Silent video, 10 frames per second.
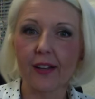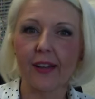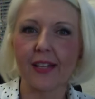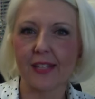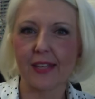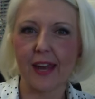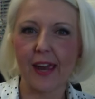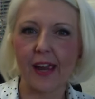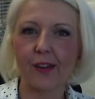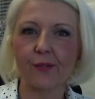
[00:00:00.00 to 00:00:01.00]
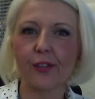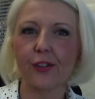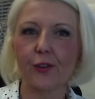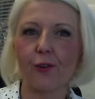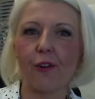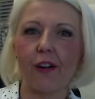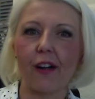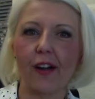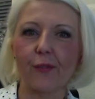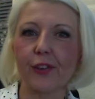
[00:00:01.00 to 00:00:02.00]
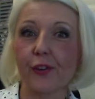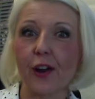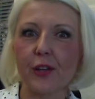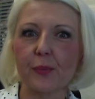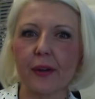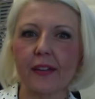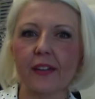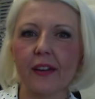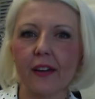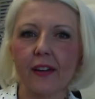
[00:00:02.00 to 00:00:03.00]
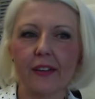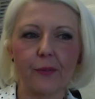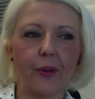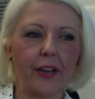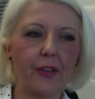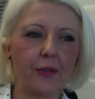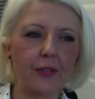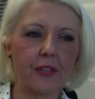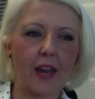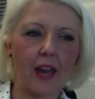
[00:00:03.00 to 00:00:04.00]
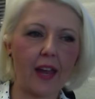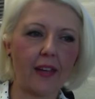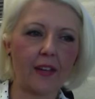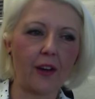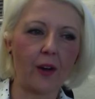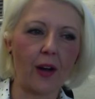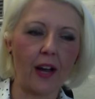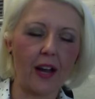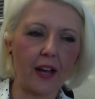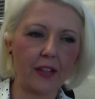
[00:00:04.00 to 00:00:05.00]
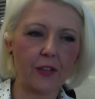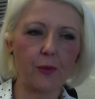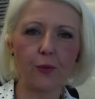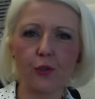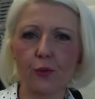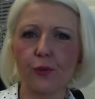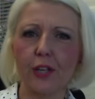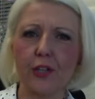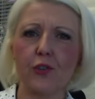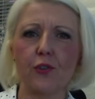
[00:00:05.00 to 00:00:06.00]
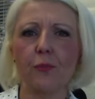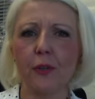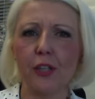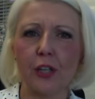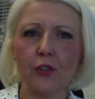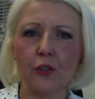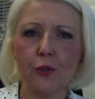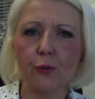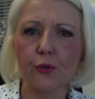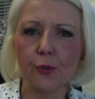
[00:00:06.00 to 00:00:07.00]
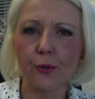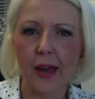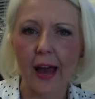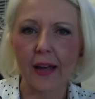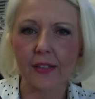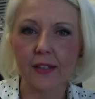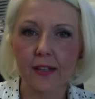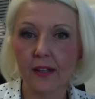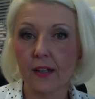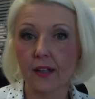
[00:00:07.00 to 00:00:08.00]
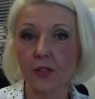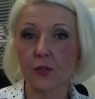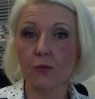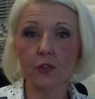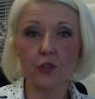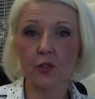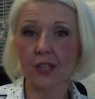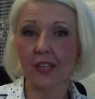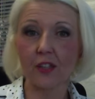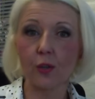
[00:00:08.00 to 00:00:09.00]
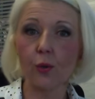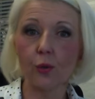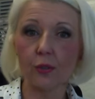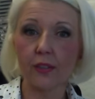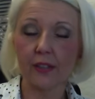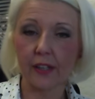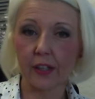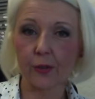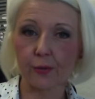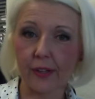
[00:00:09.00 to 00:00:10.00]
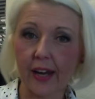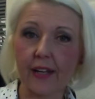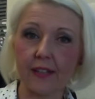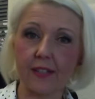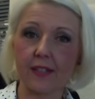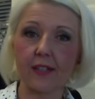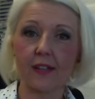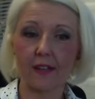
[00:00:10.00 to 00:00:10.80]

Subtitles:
Let's say with your husband, when you say, you do this to me and you do that, as soon as you say you, it creates